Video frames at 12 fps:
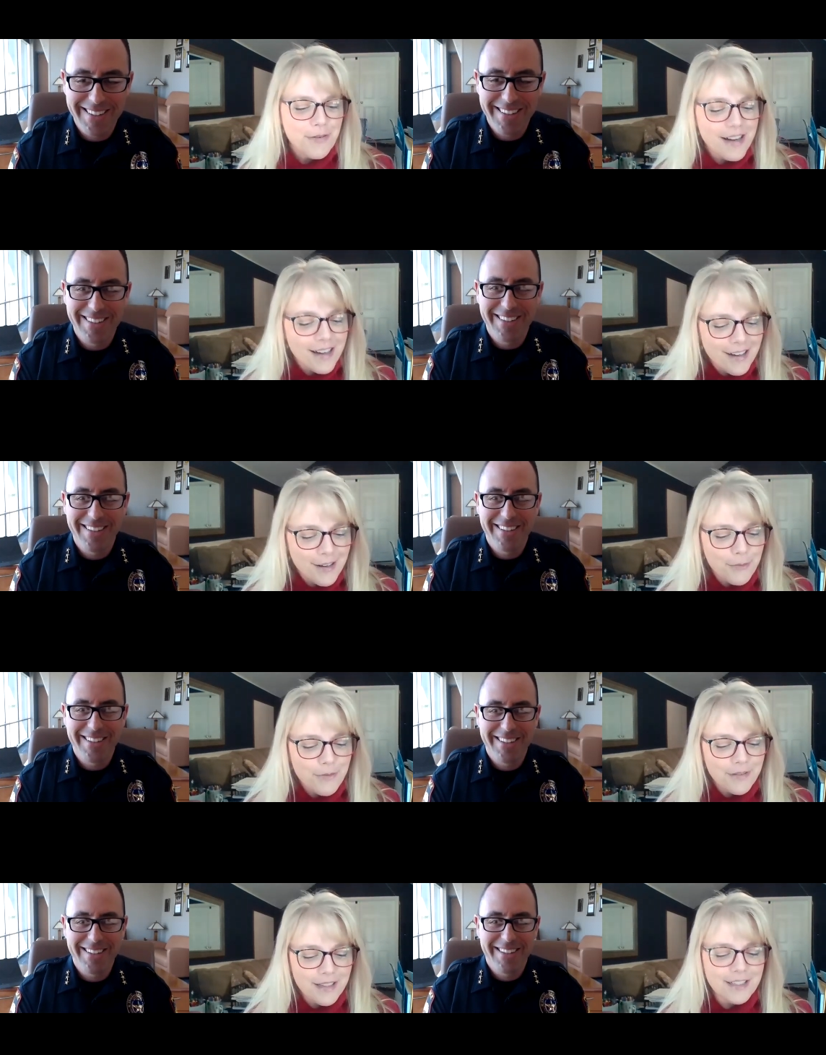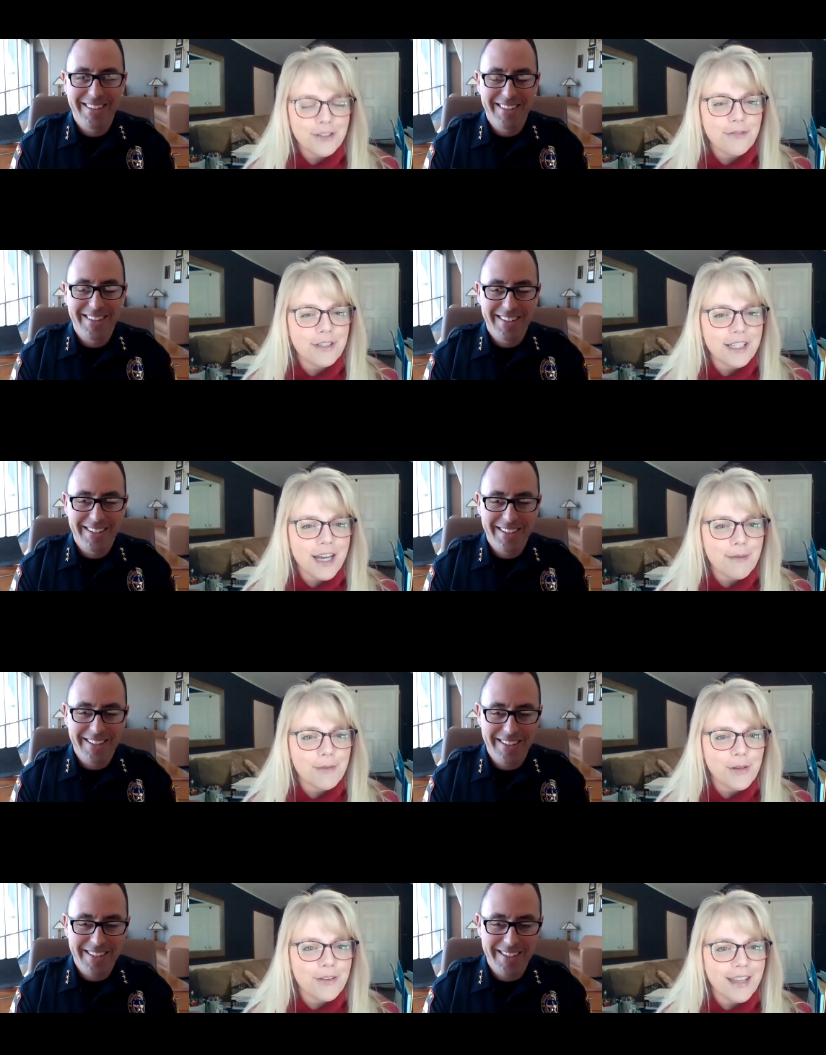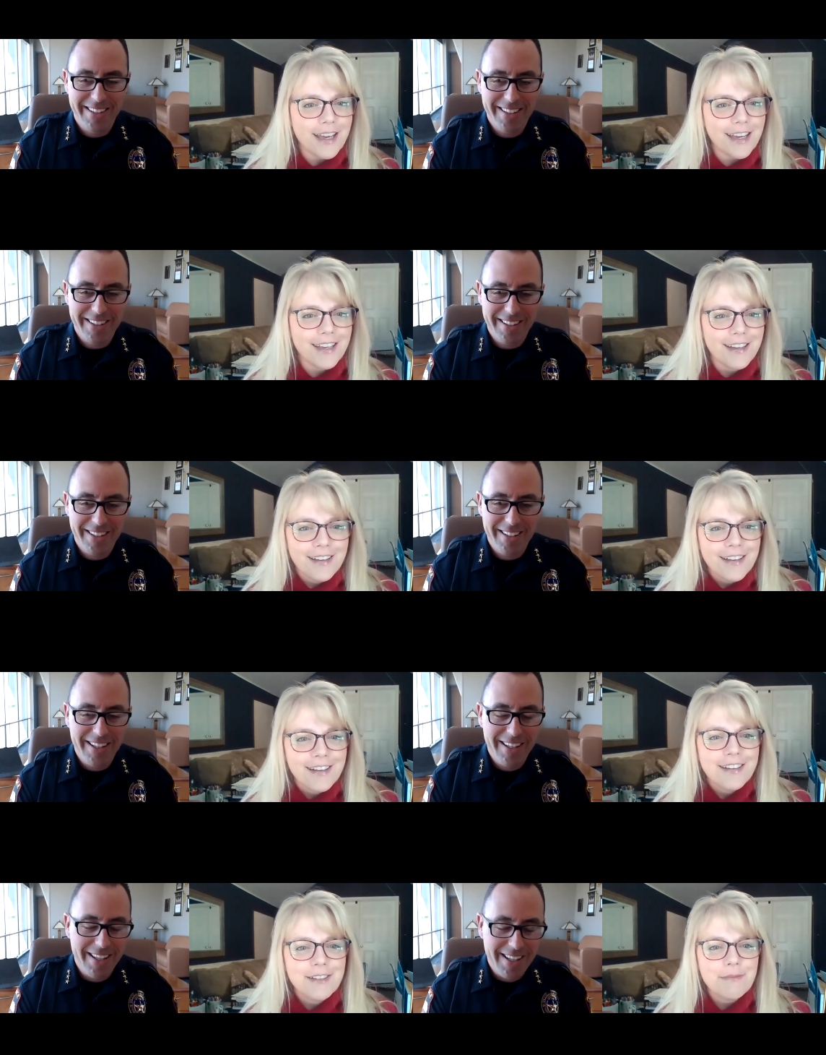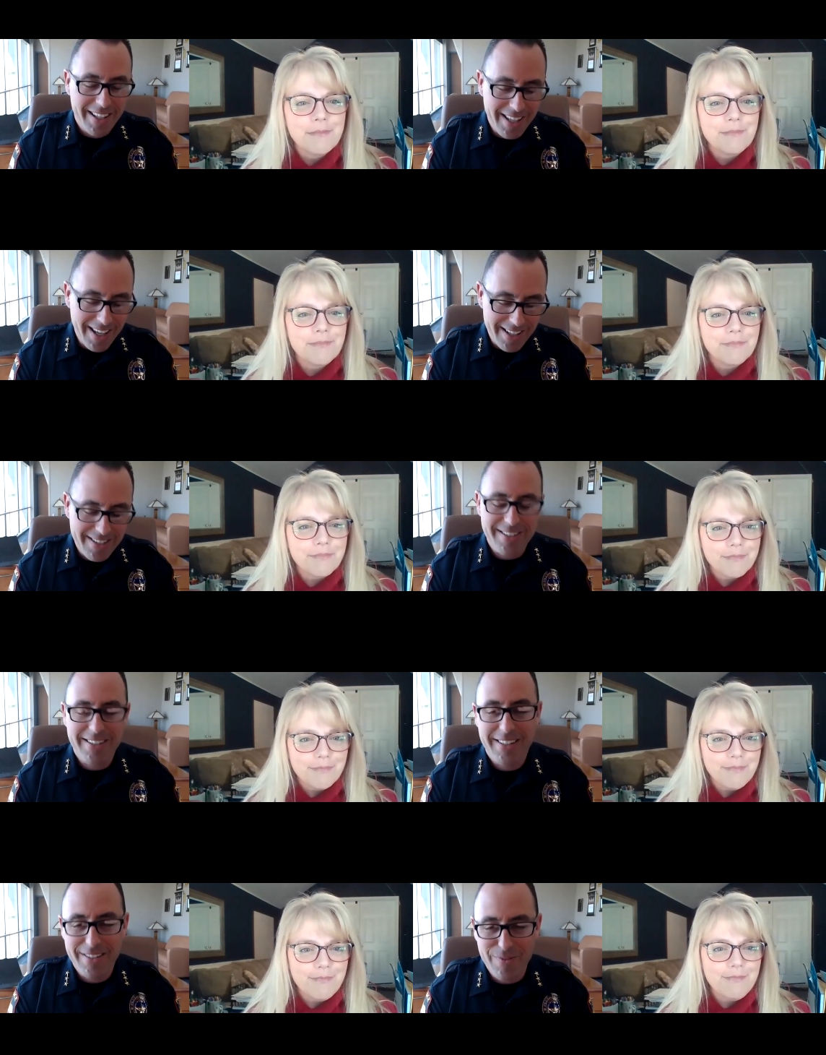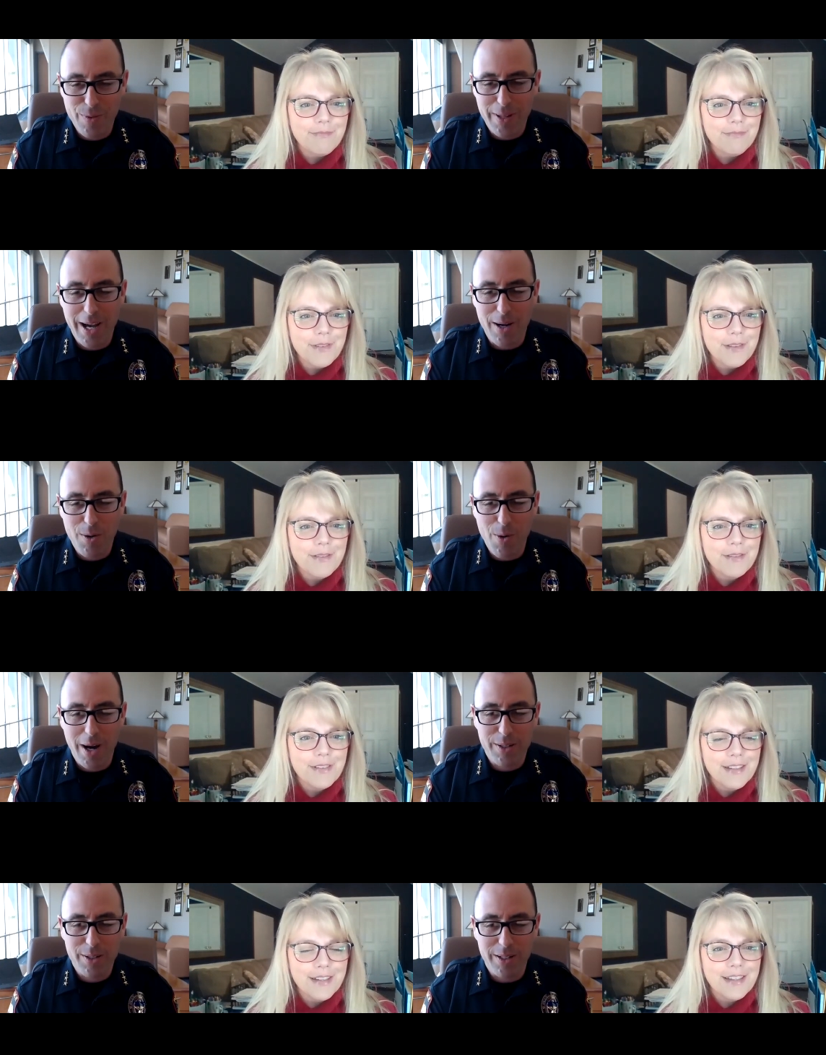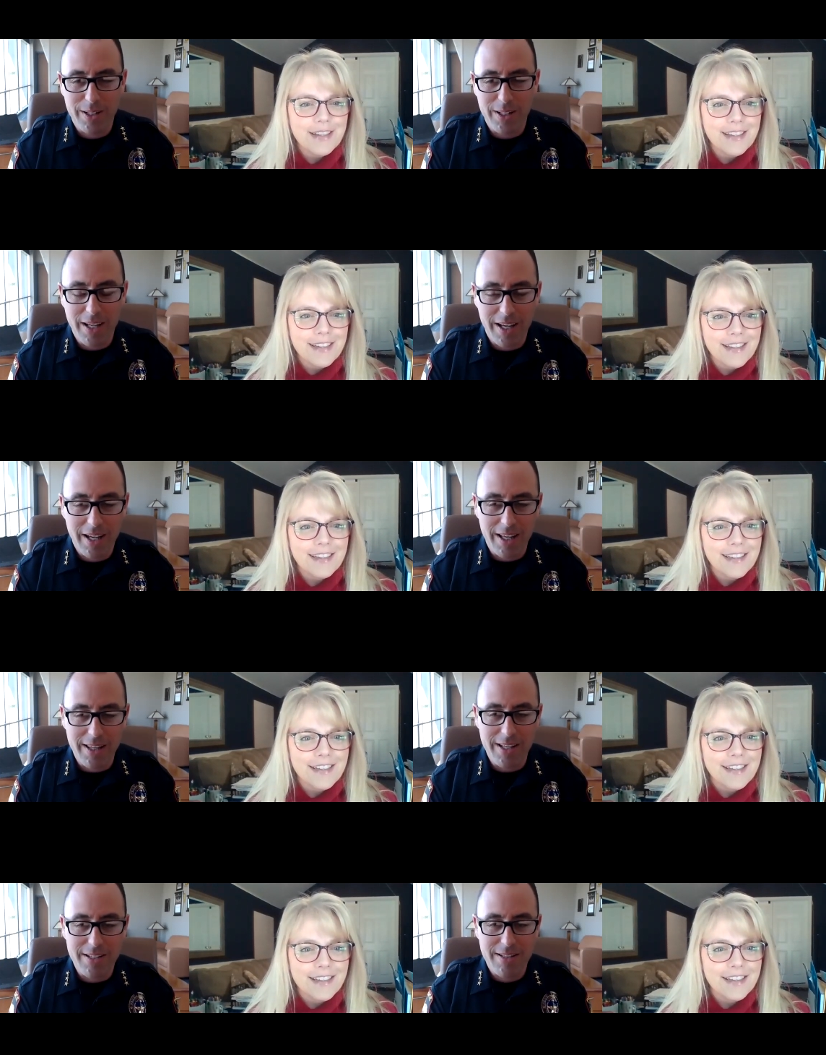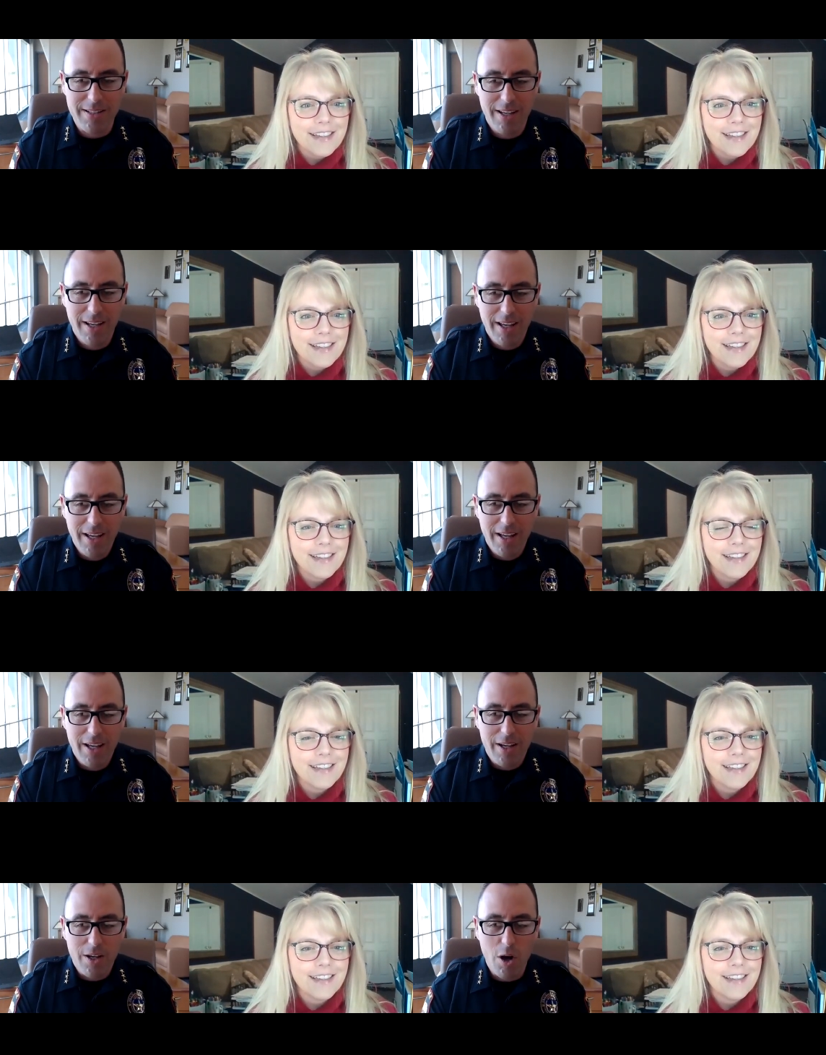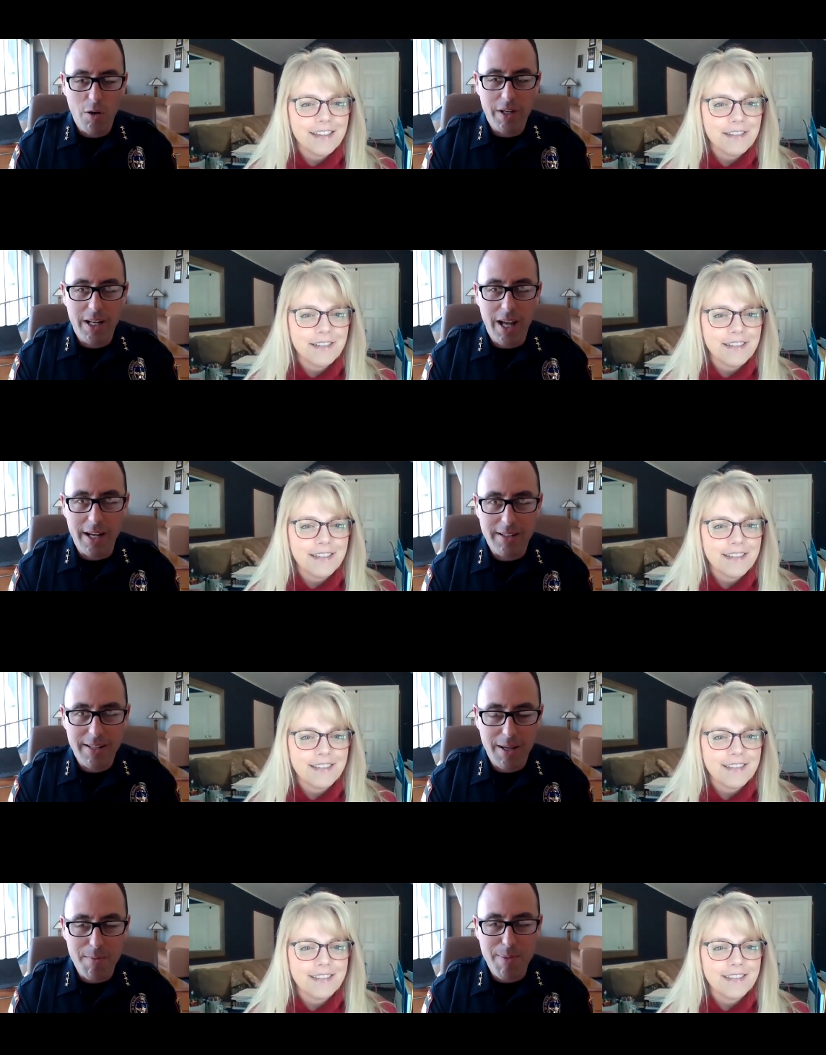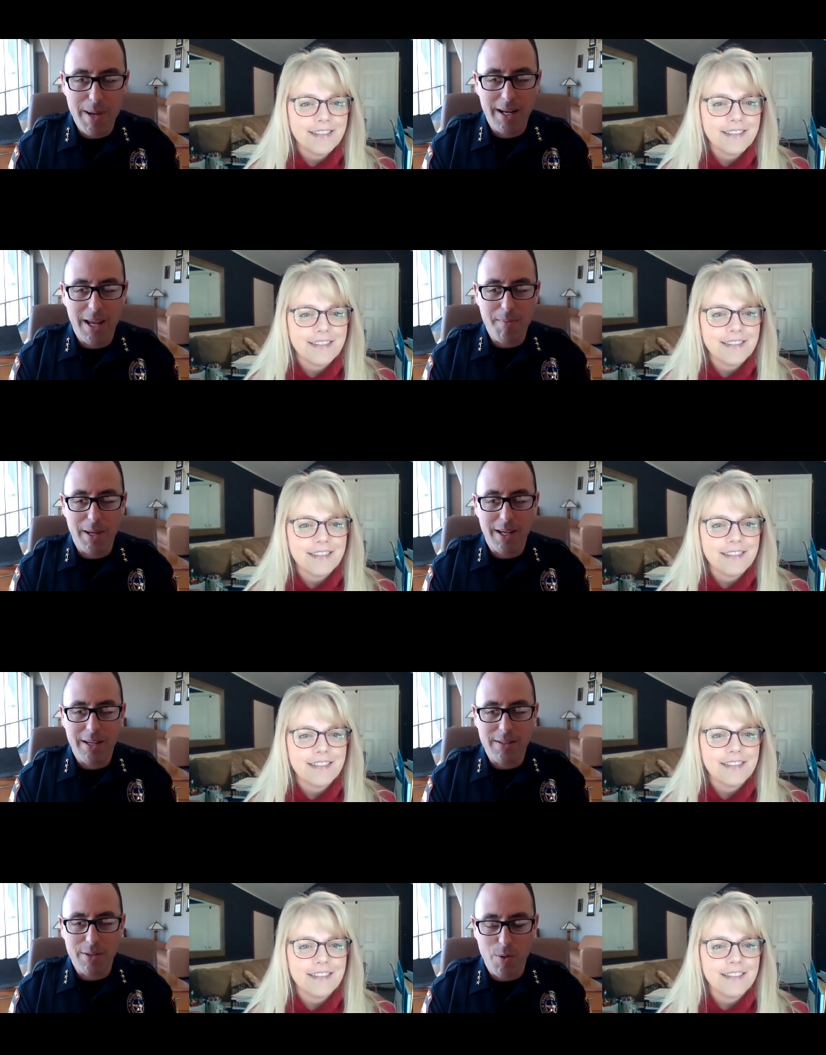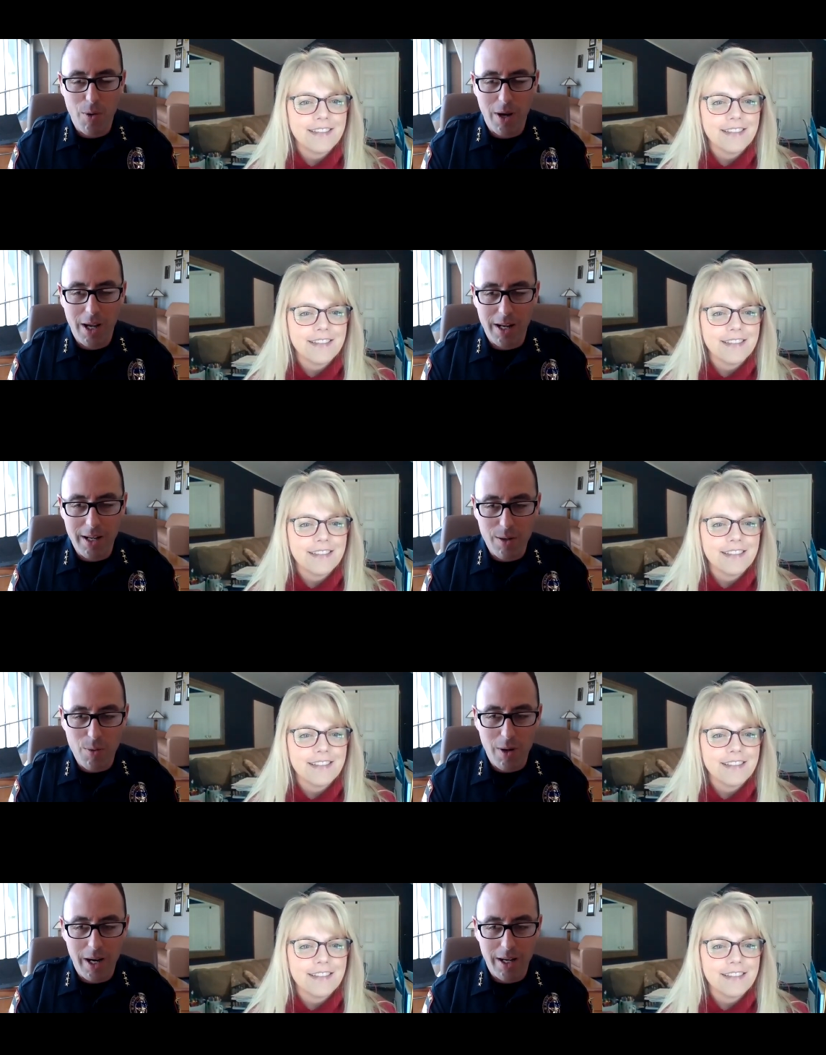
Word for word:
Speaker 1: wow, these are different times, aren't they?
Speaker 2: Yes, without question. Uh, this COVID 19 pandemic has created quite